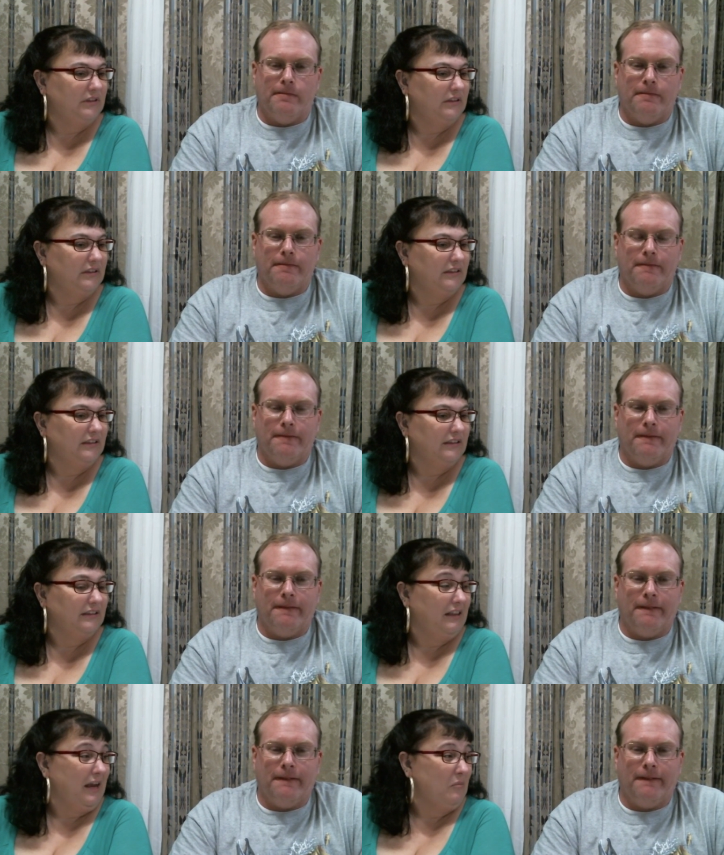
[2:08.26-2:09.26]

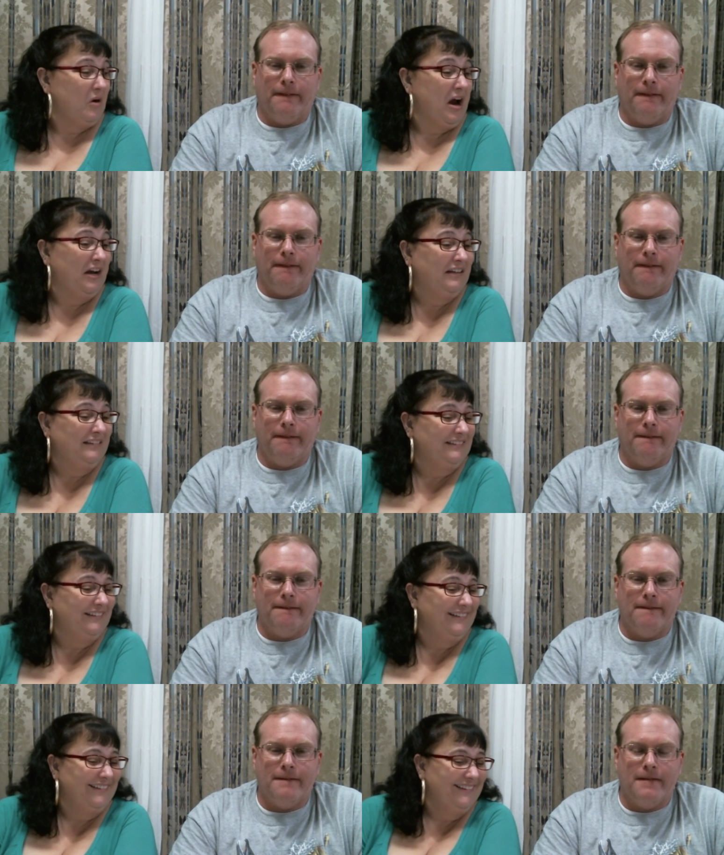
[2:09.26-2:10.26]
Speaker 1: glam rock.
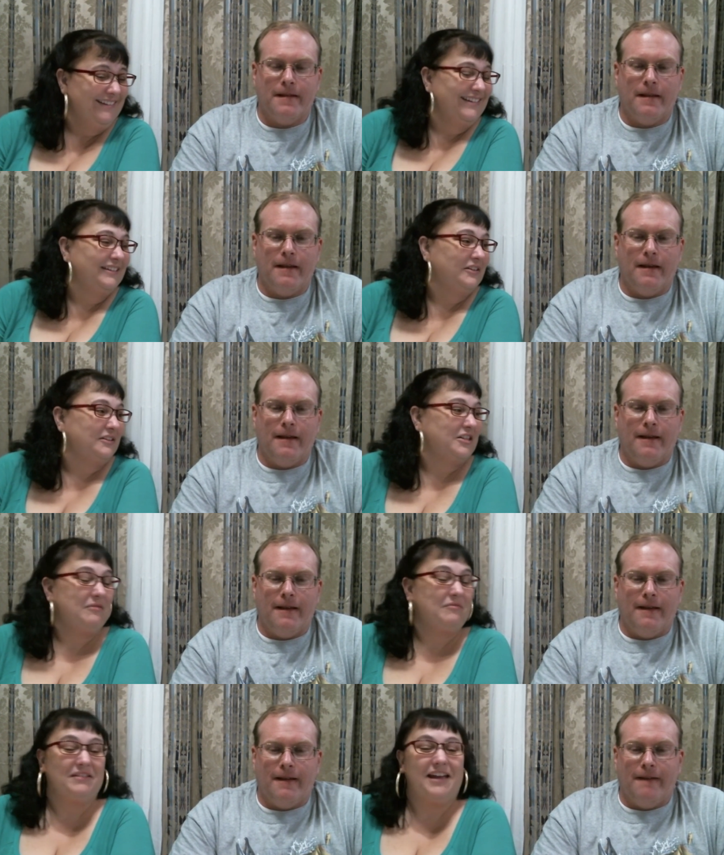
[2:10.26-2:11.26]
A little
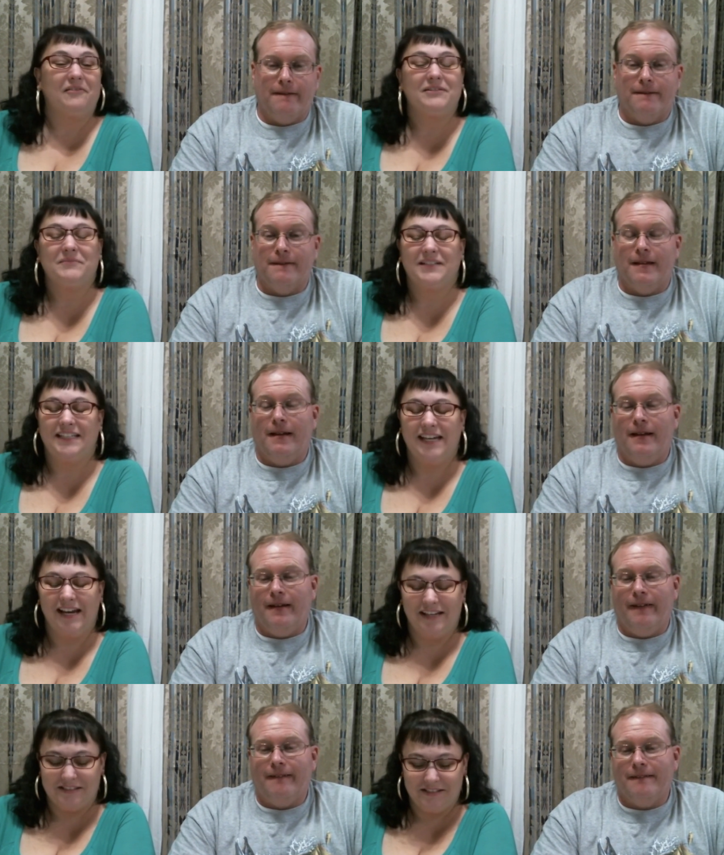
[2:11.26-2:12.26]
ashamed of that one, but
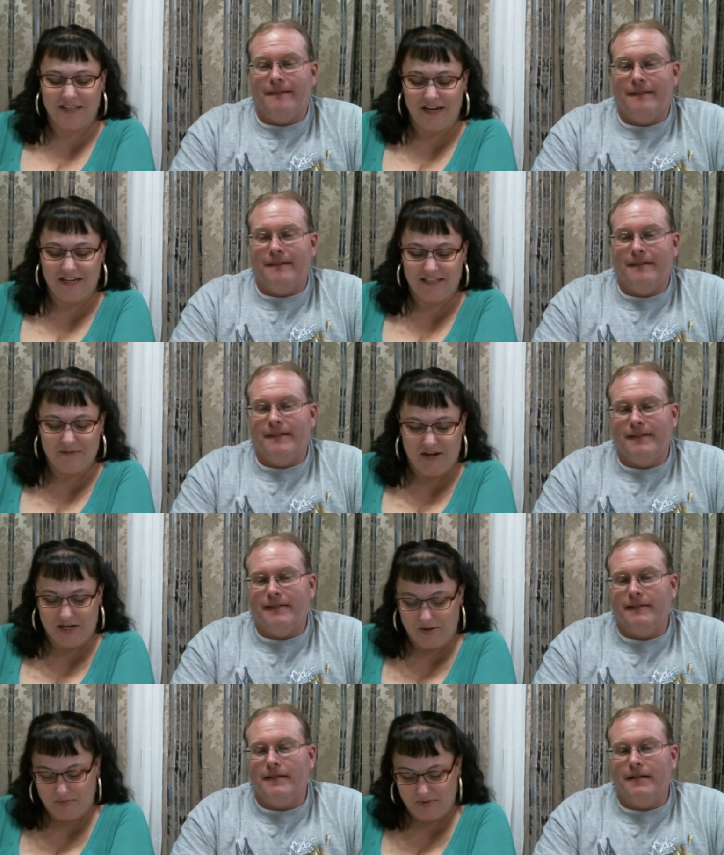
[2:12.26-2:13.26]
yes, they did the
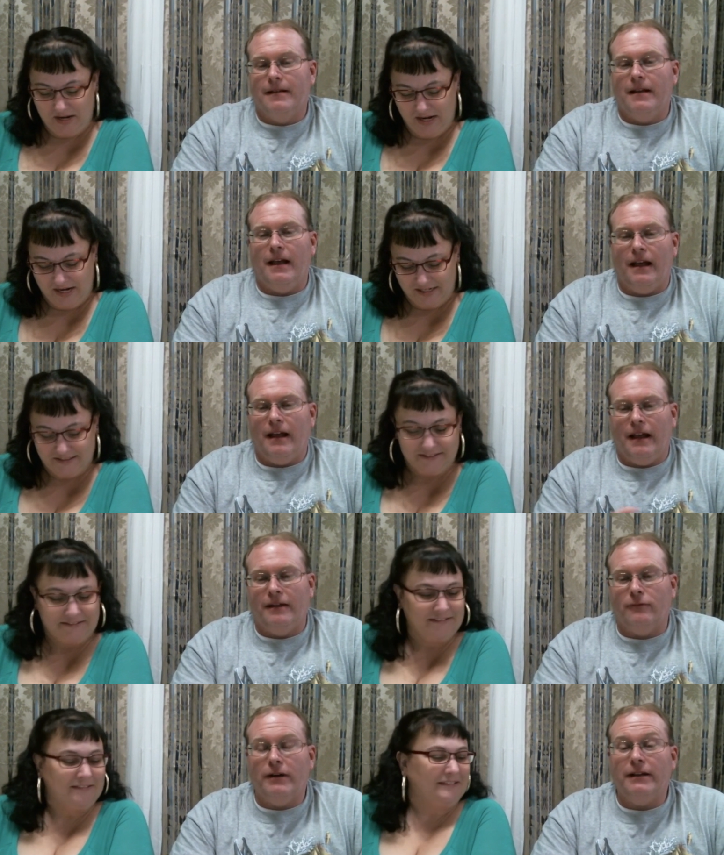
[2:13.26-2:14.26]
makeup. Yeah.
Speaker 2: And
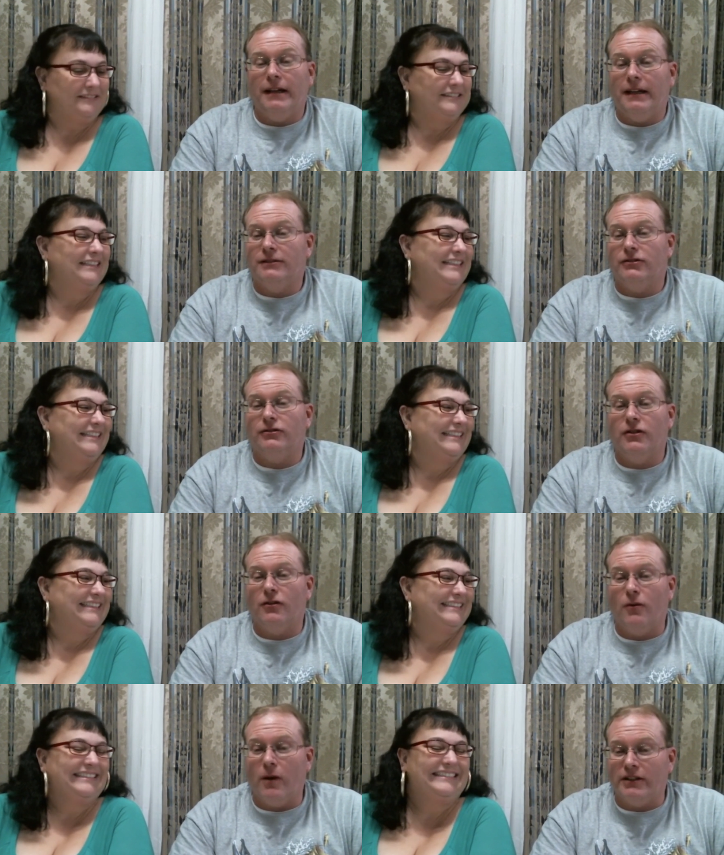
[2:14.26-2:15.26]
the real answer to the
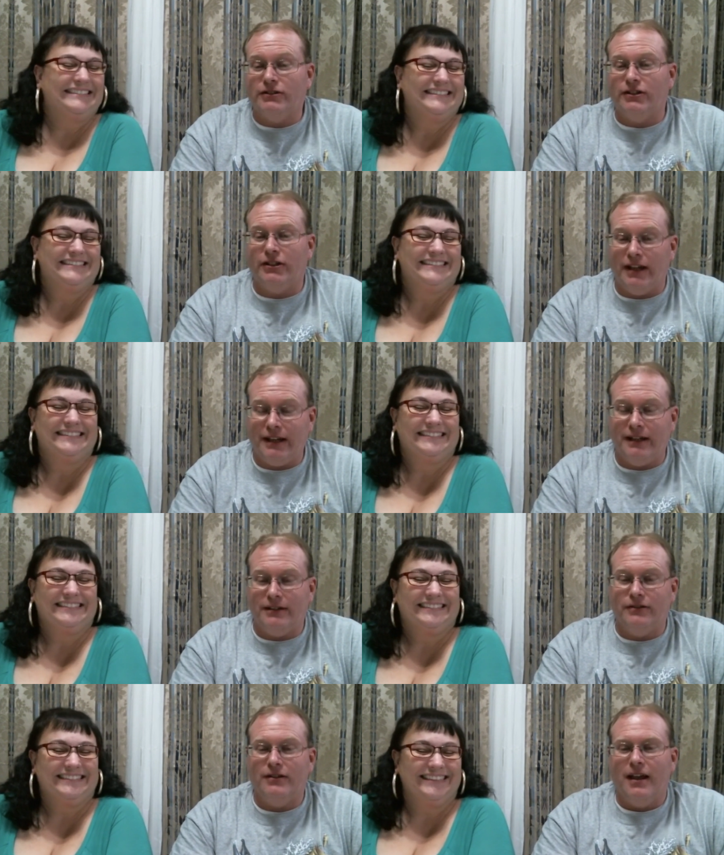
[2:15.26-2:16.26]
question
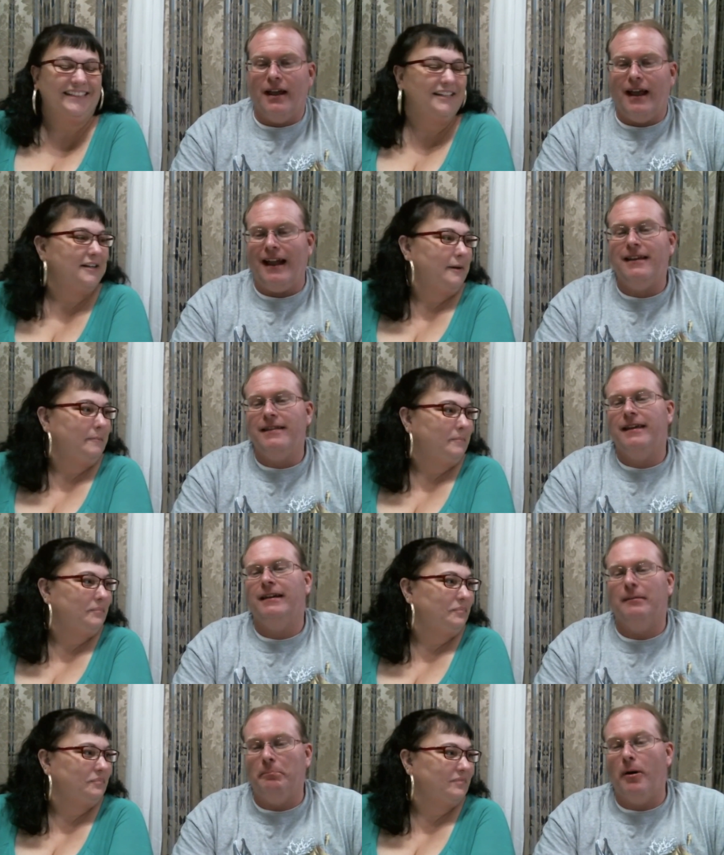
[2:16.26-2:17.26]
is anything
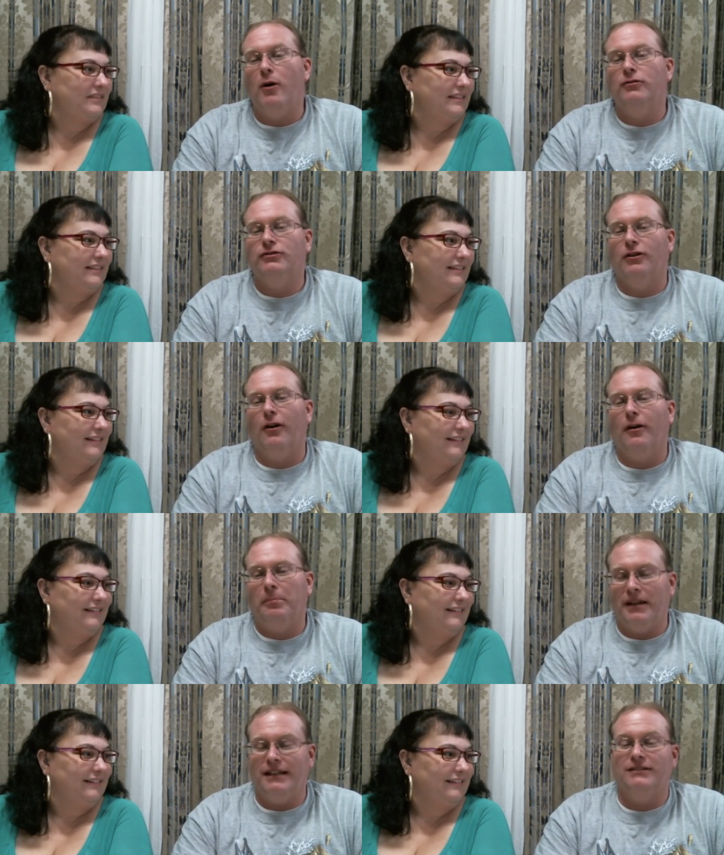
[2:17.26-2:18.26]
that Bow Star
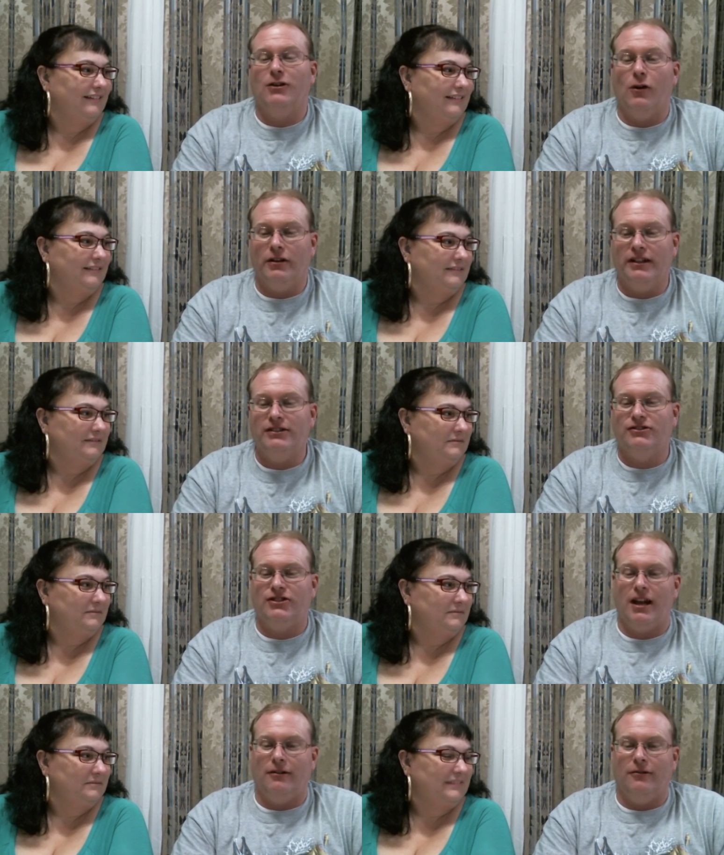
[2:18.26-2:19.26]
plays on his
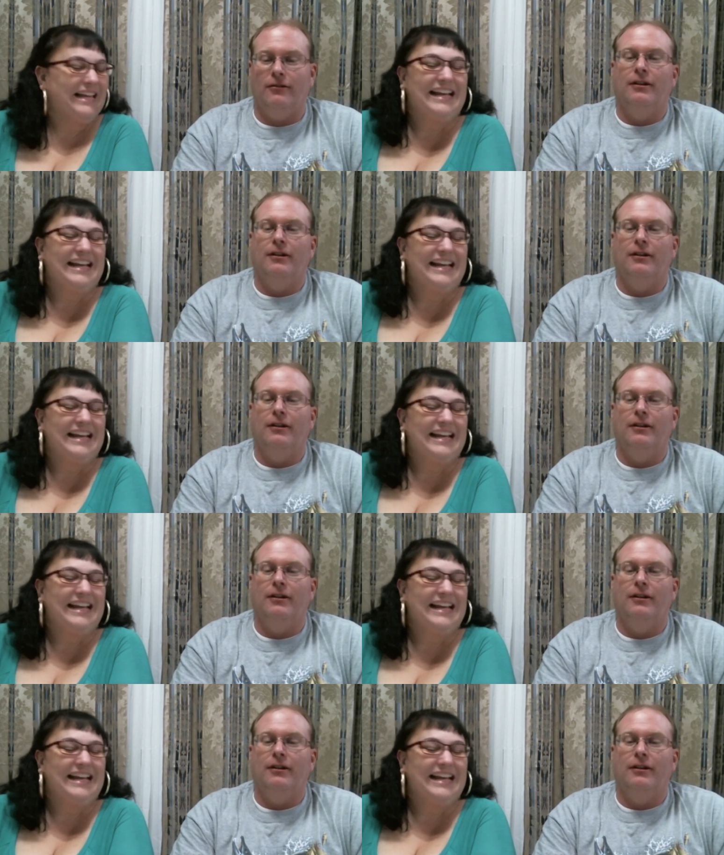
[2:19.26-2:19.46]
channel,